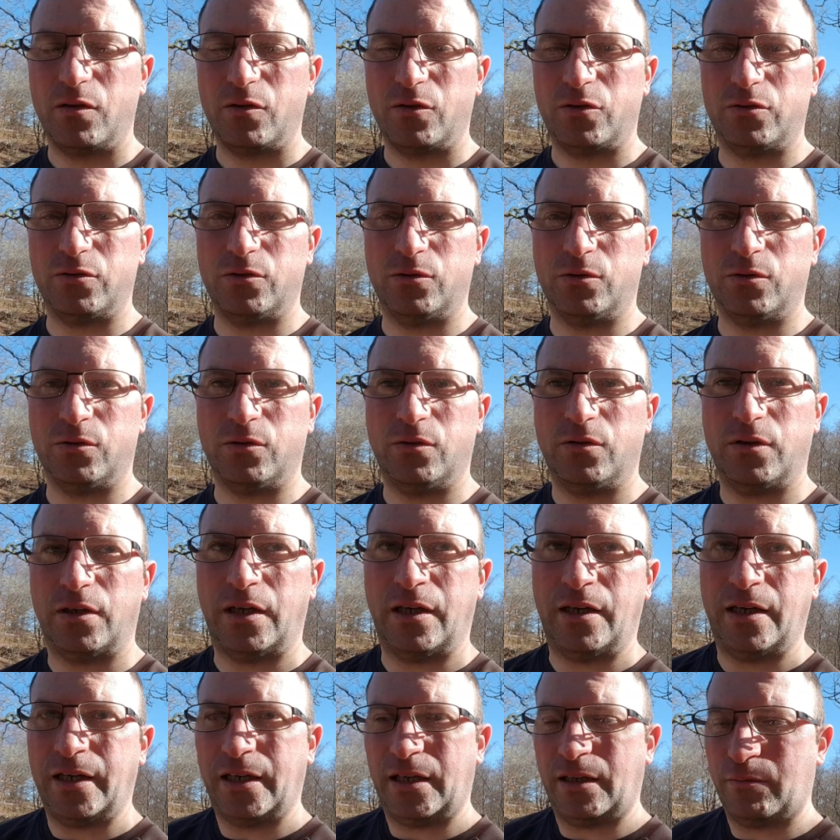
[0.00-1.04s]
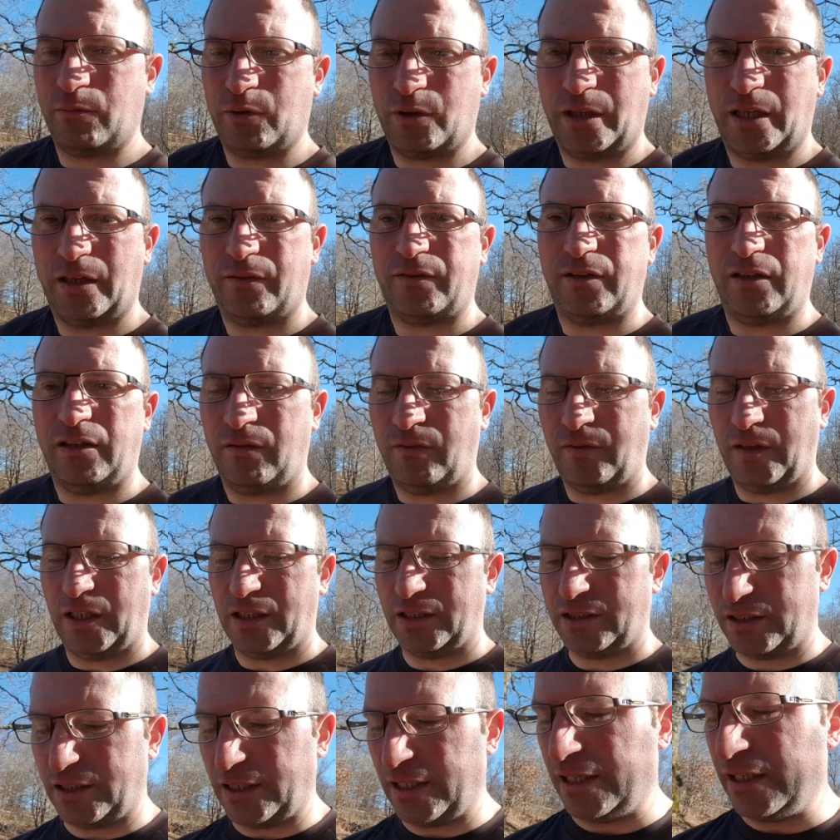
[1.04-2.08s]
So I think I'm going to have to
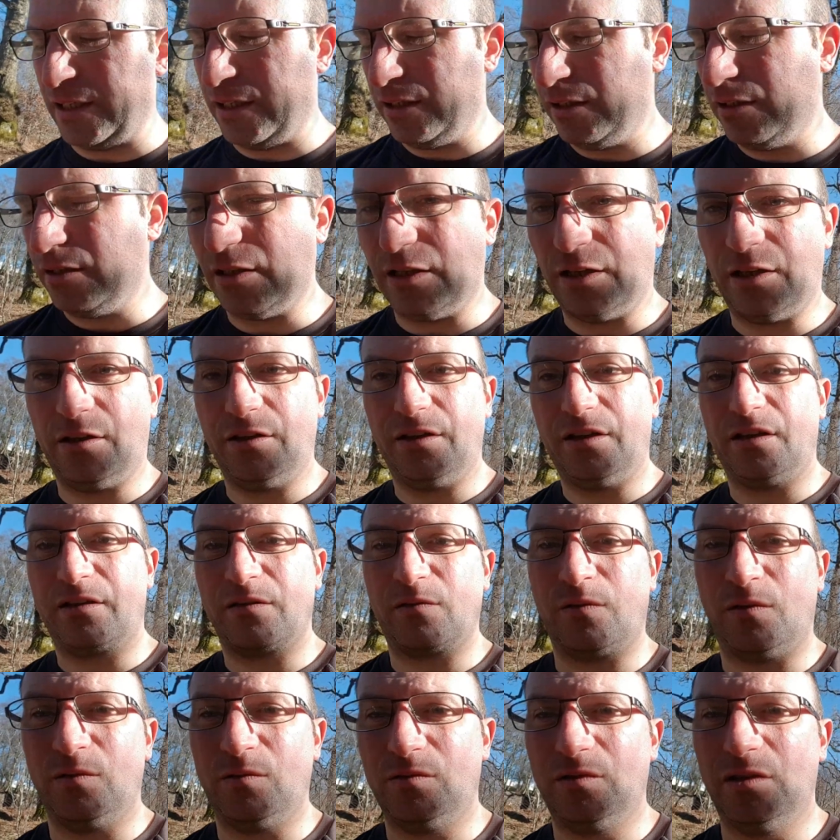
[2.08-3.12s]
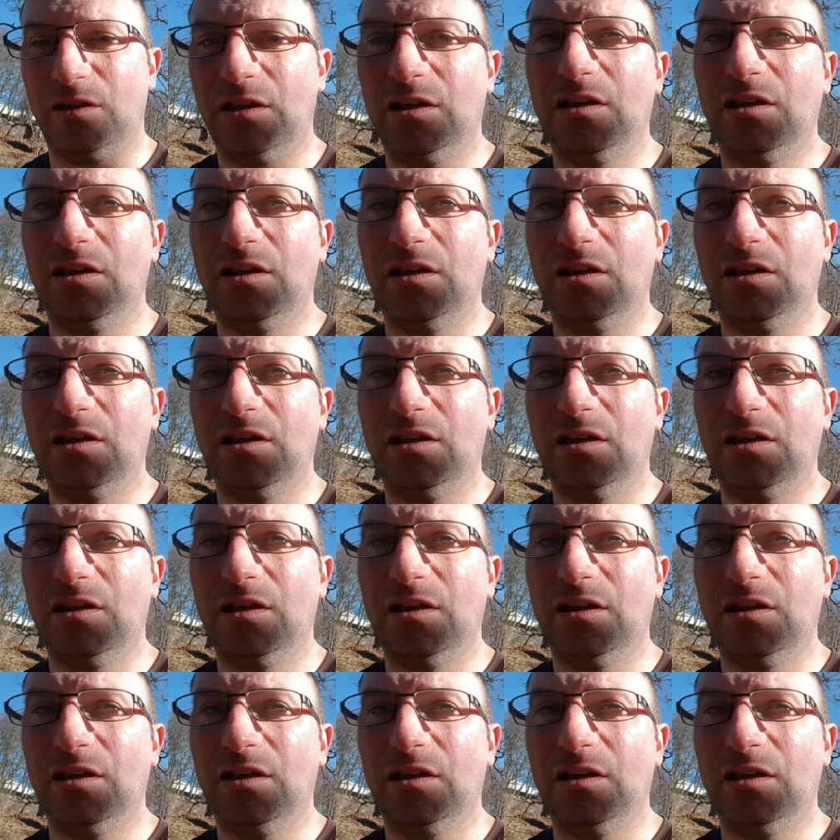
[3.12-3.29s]
invest in an undercoat